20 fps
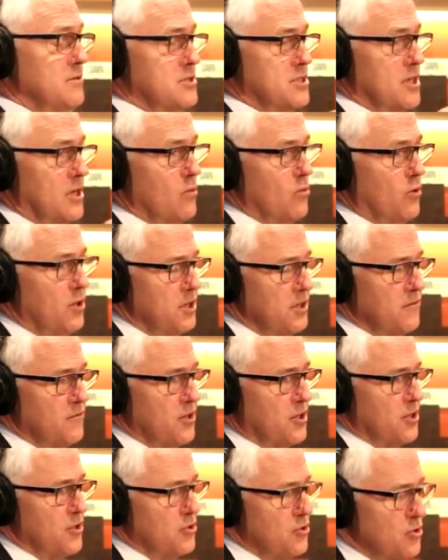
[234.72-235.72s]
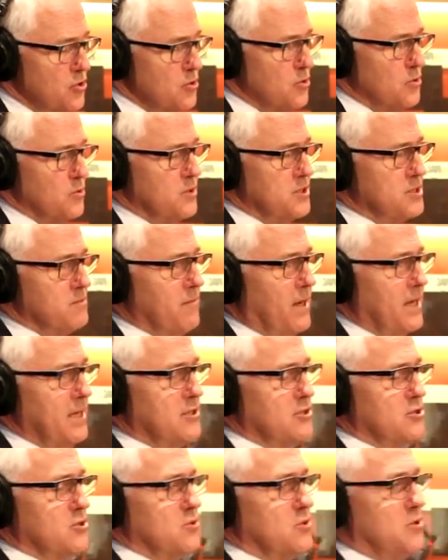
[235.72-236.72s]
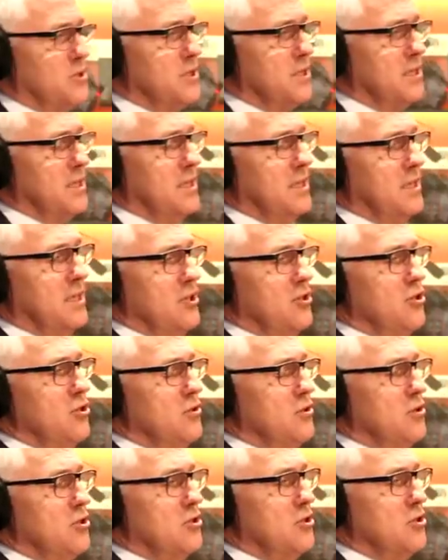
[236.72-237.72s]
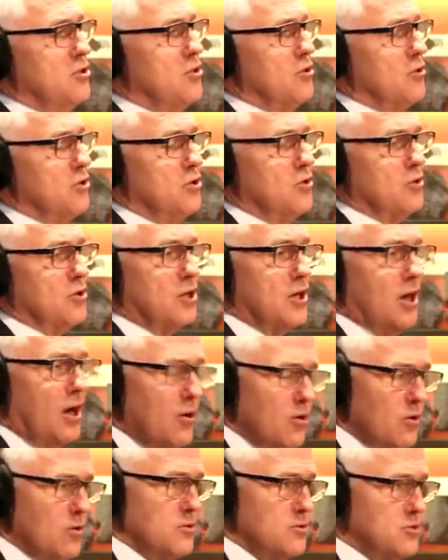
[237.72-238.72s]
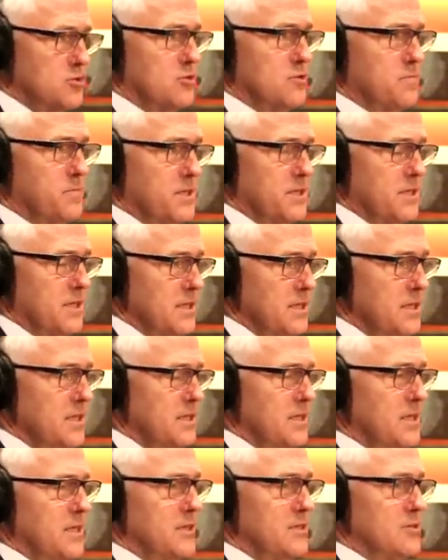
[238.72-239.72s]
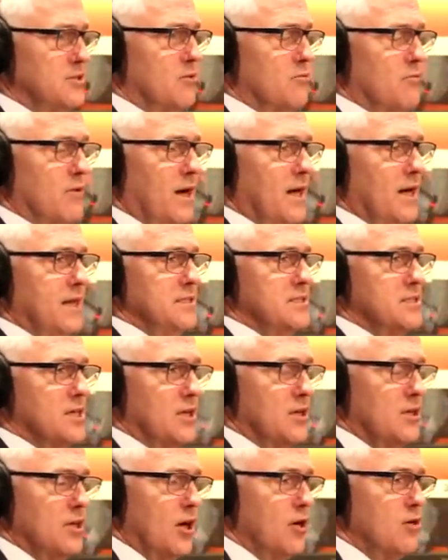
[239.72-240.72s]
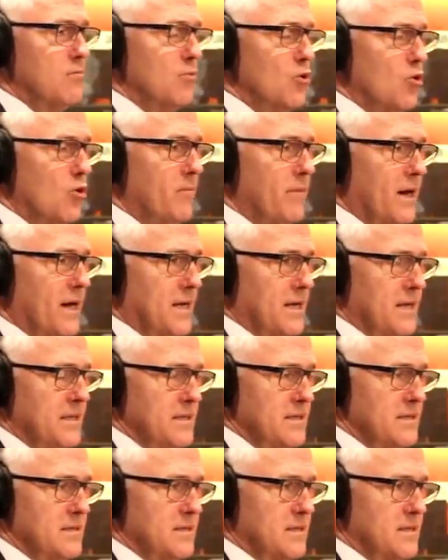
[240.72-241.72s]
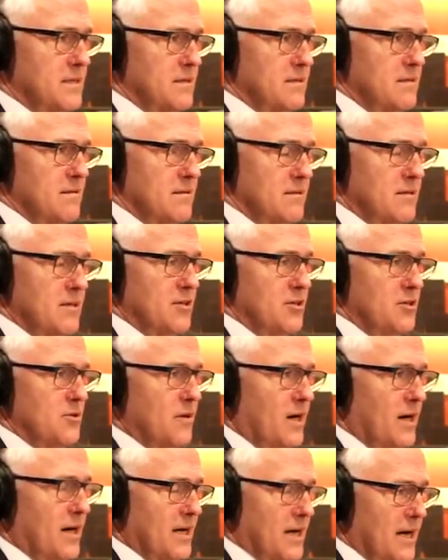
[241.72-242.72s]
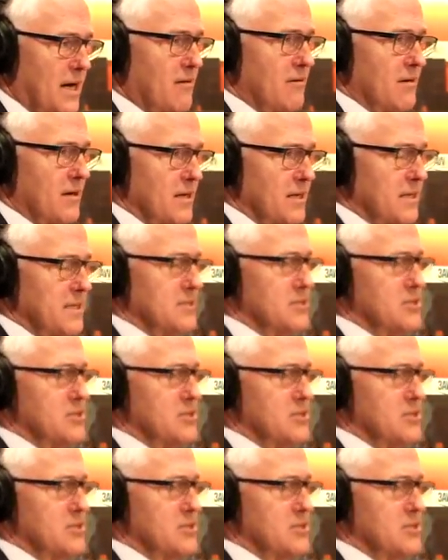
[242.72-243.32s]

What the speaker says: So what you've got to do is make sure your goal should be to raise no more money than you are currently, and